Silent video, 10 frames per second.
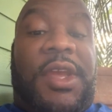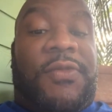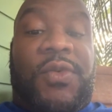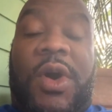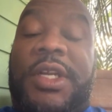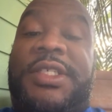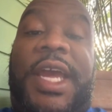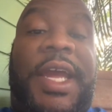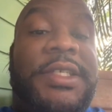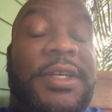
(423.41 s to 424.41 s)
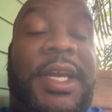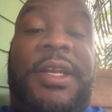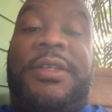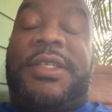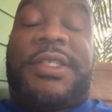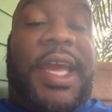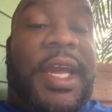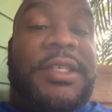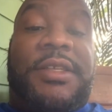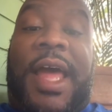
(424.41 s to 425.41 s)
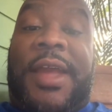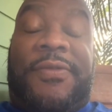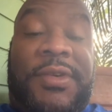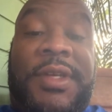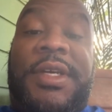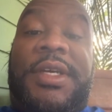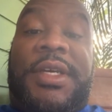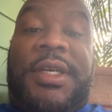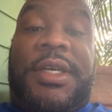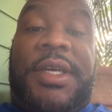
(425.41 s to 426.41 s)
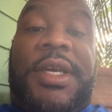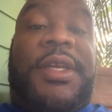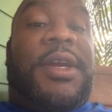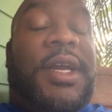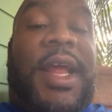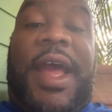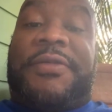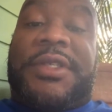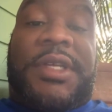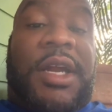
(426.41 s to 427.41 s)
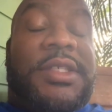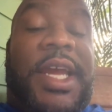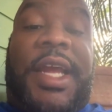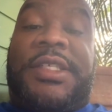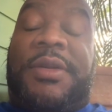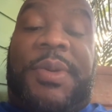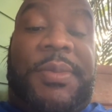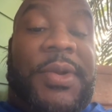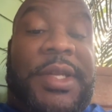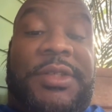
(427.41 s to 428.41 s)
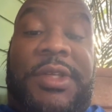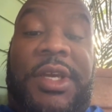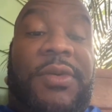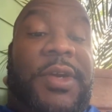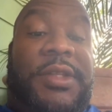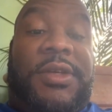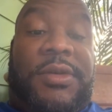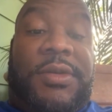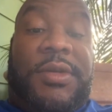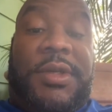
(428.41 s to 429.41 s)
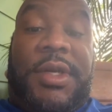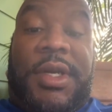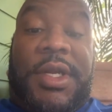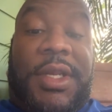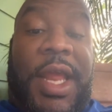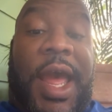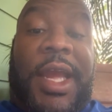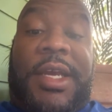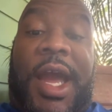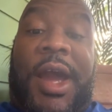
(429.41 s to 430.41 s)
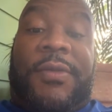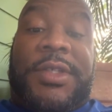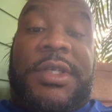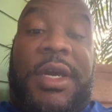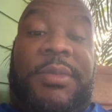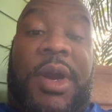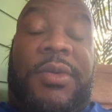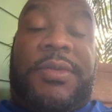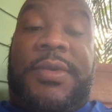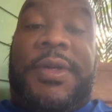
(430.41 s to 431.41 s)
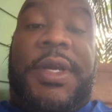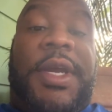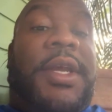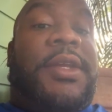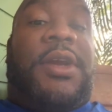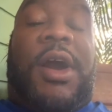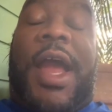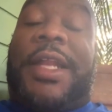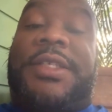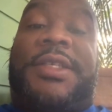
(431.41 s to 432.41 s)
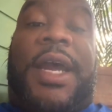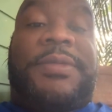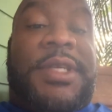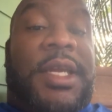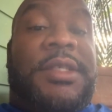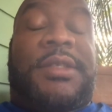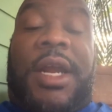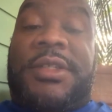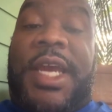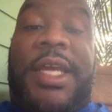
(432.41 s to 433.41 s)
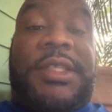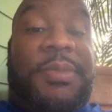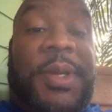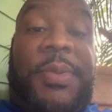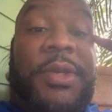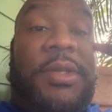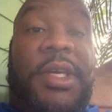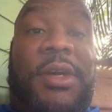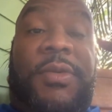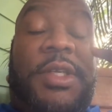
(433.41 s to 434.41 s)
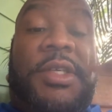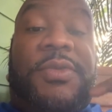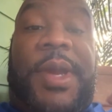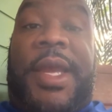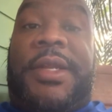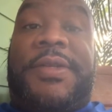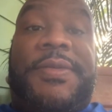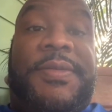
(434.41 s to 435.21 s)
If you want to change your energy, change your life, you're going to have to start changing the people that you deal with too. Nine God, what's up, bro? You're going to have to start changing the people you deal with too, man.